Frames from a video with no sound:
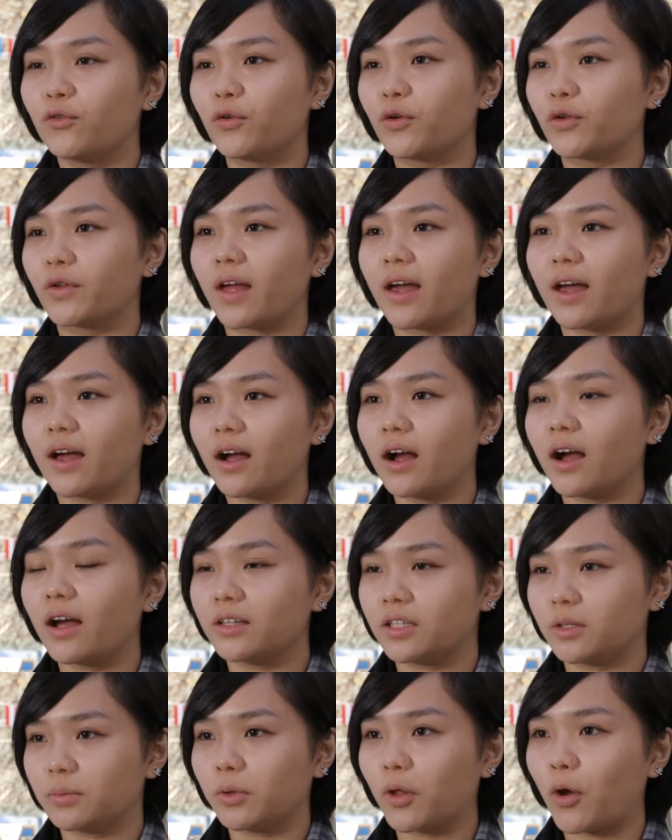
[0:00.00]
for their
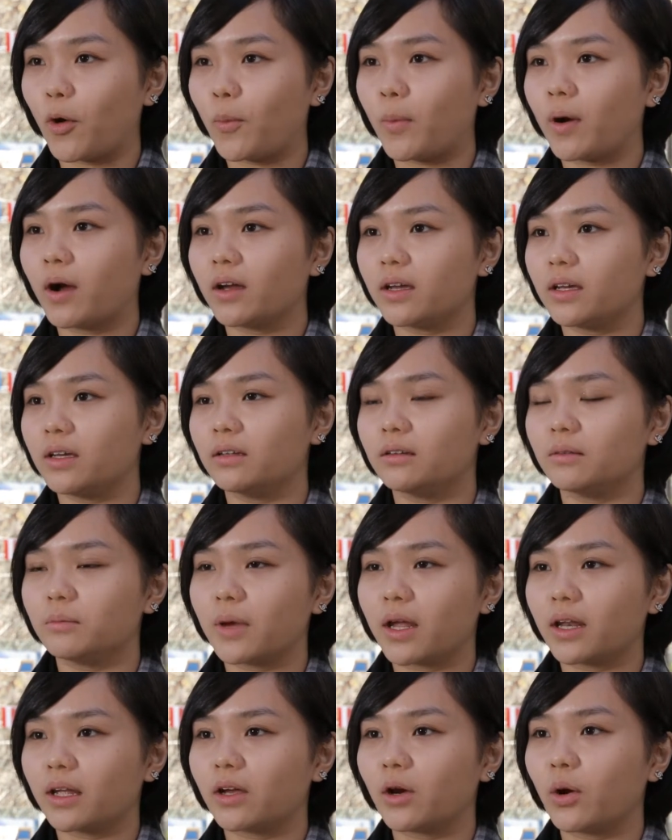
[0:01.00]
high diploma in
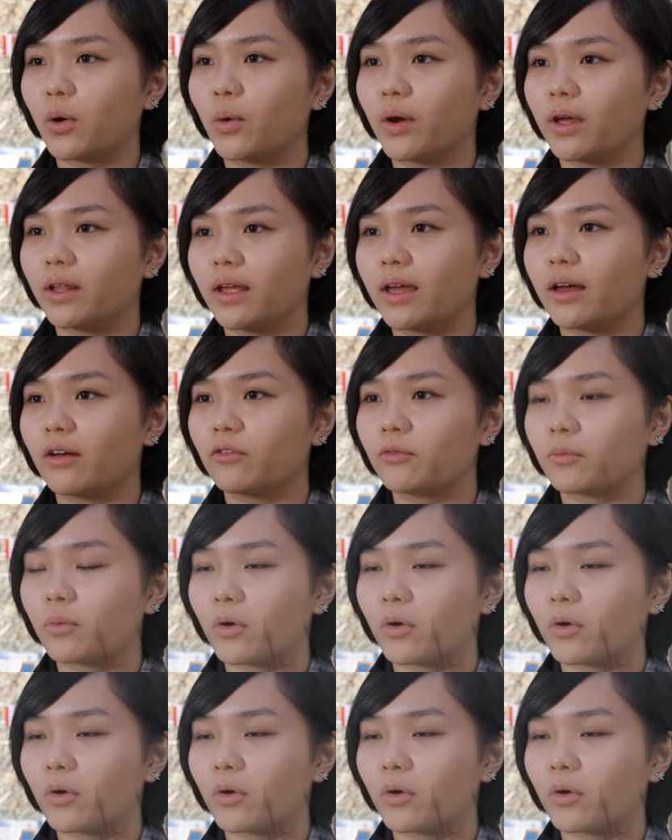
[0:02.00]
medical and health